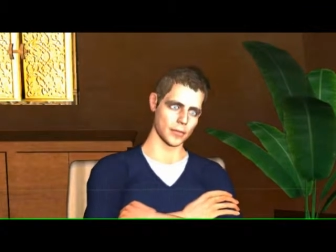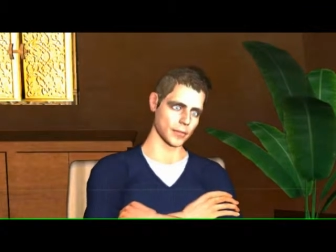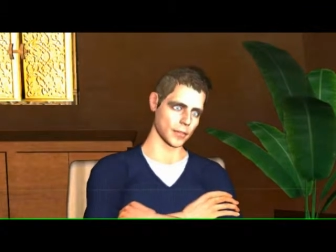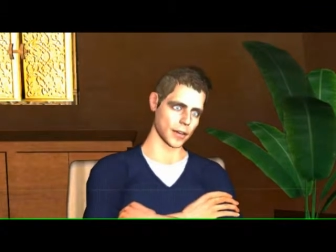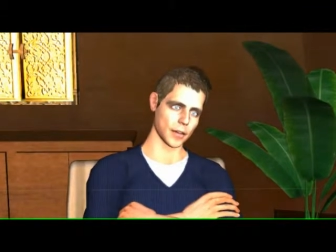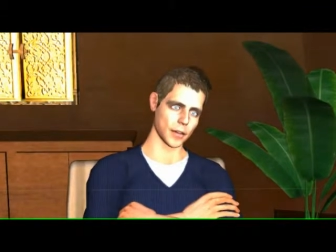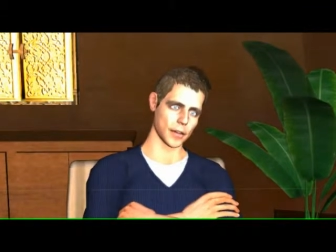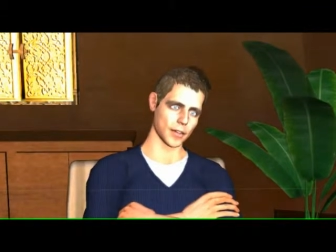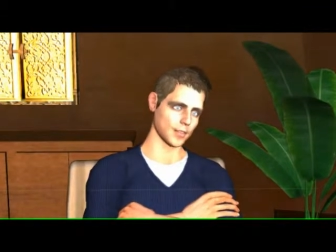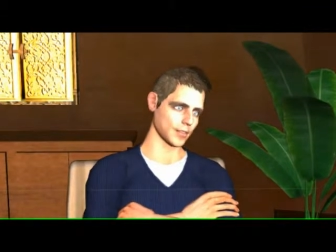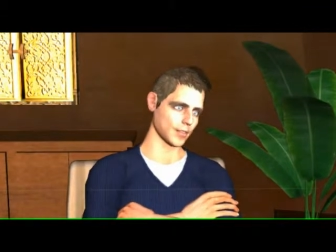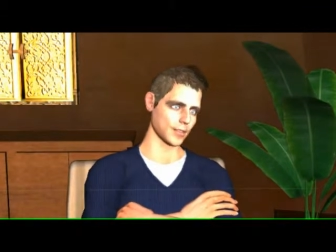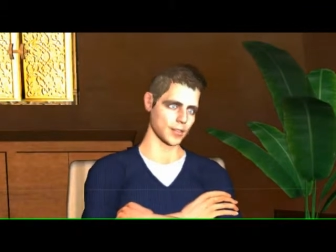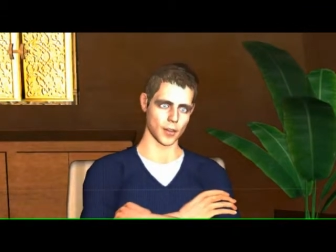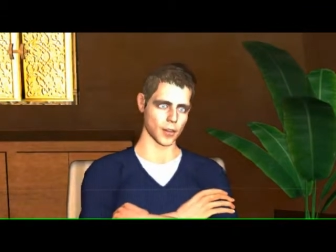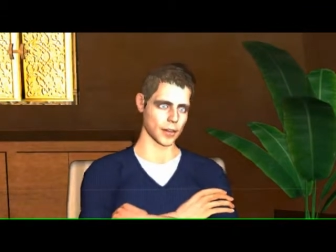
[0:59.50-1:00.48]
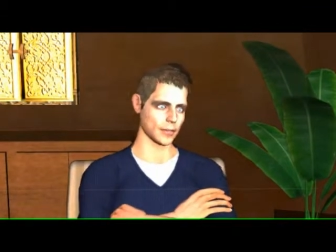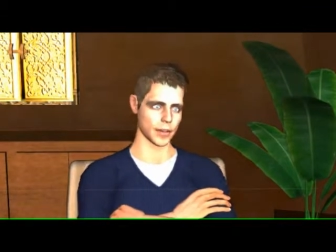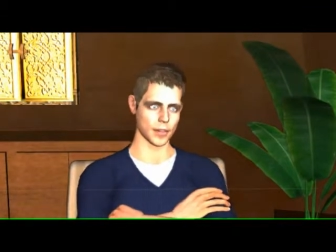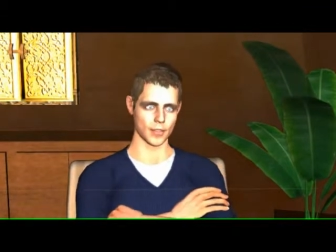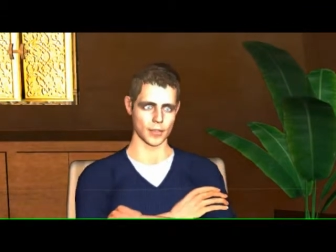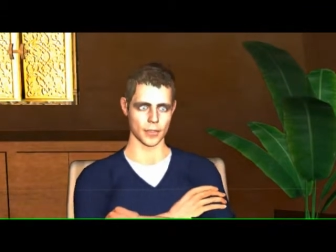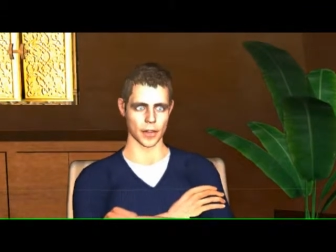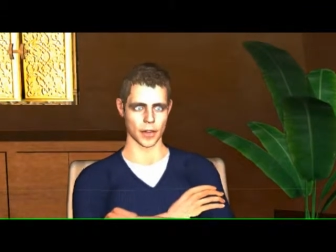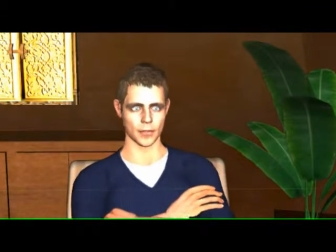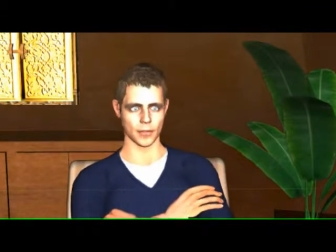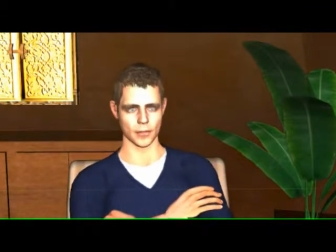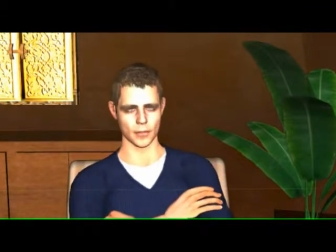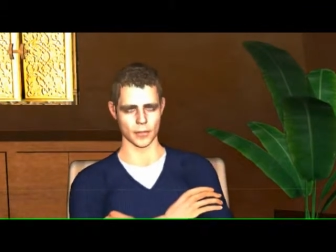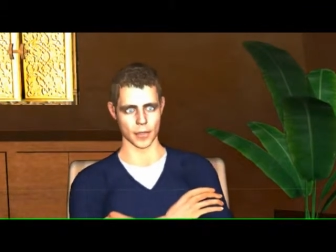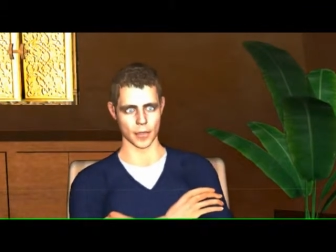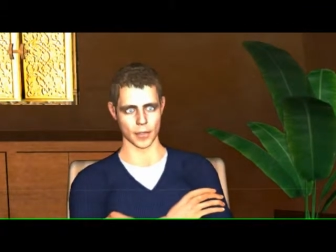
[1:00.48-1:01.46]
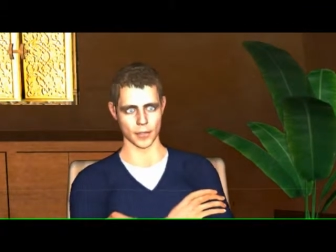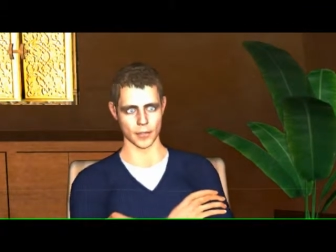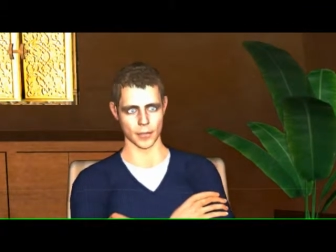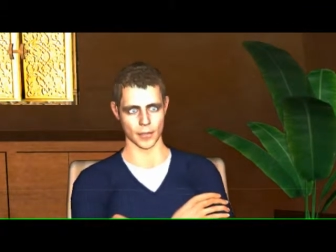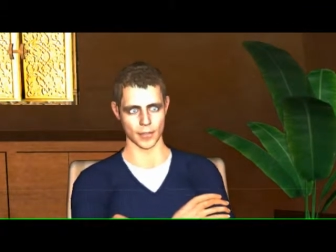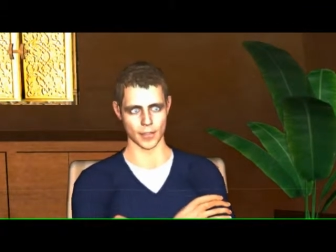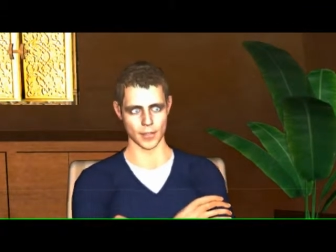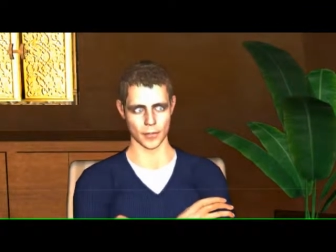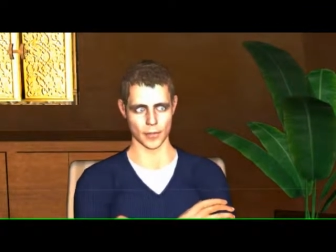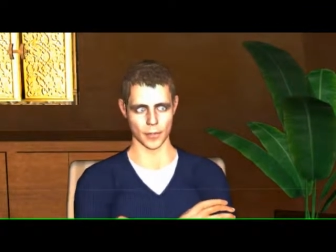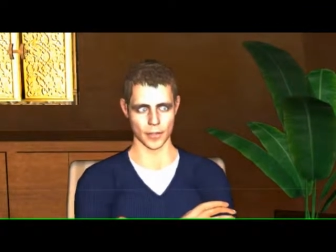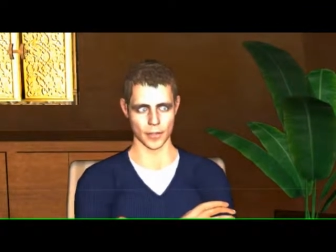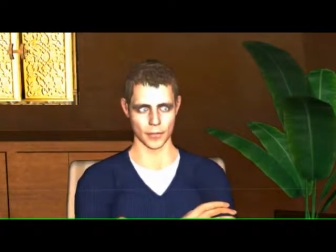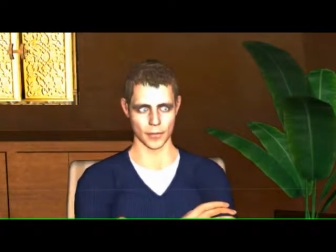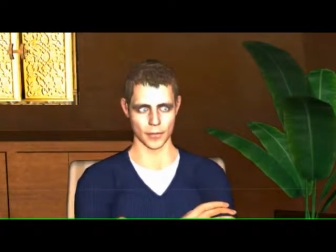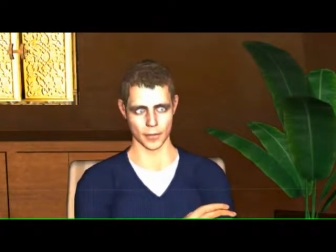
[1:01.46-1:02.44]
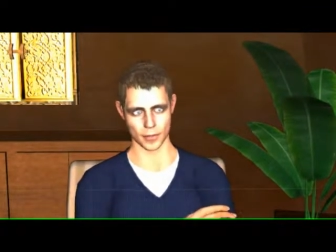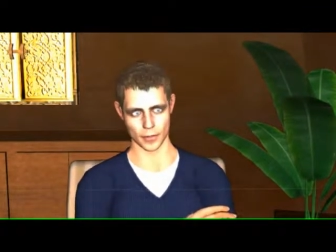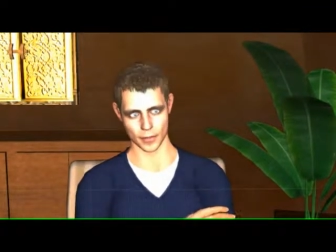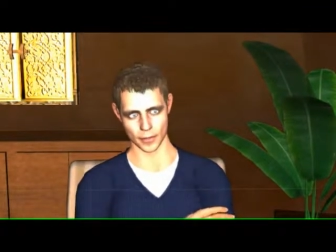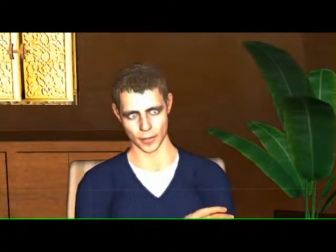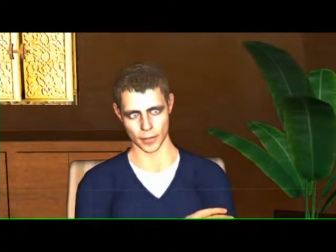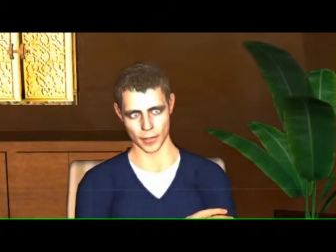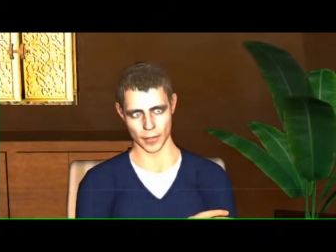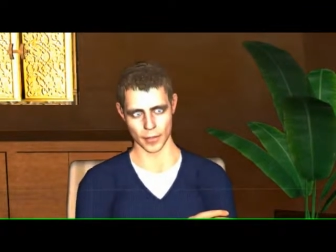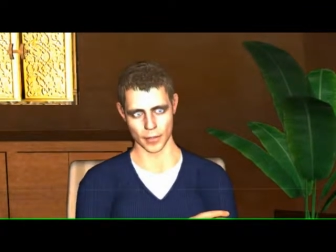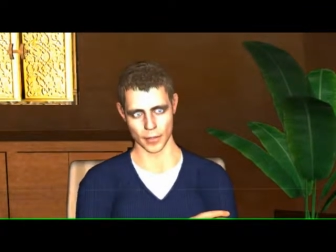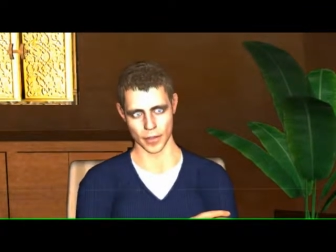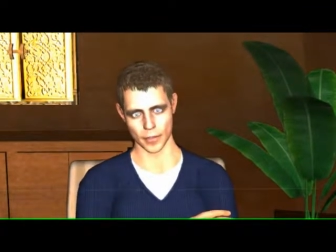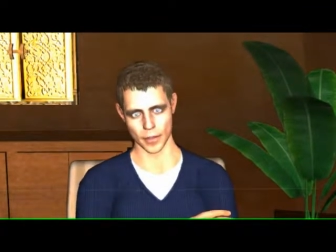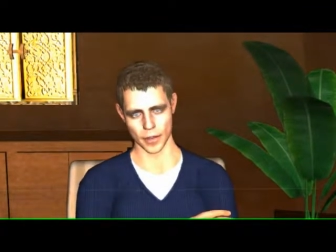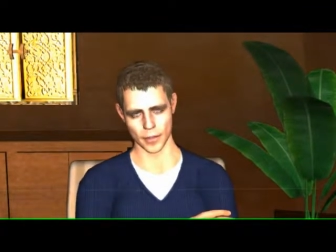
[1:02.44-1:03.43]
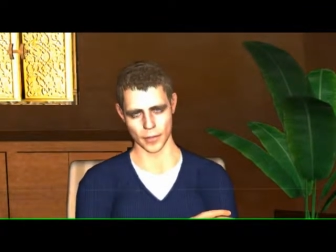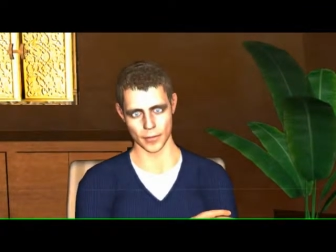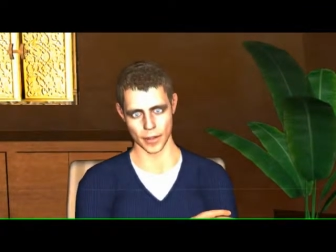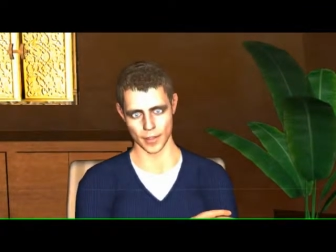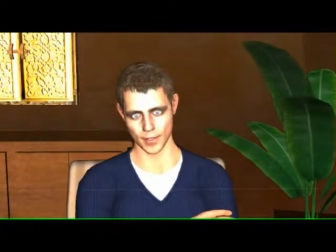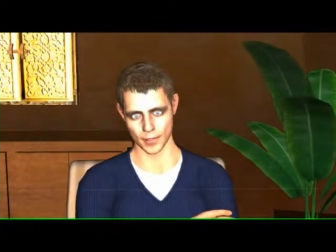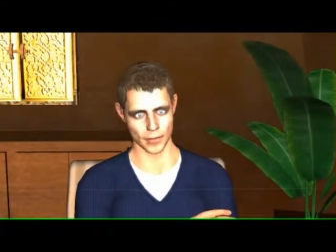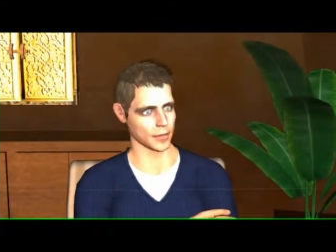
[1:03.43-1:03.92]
And I am sure that you know the word boring. It means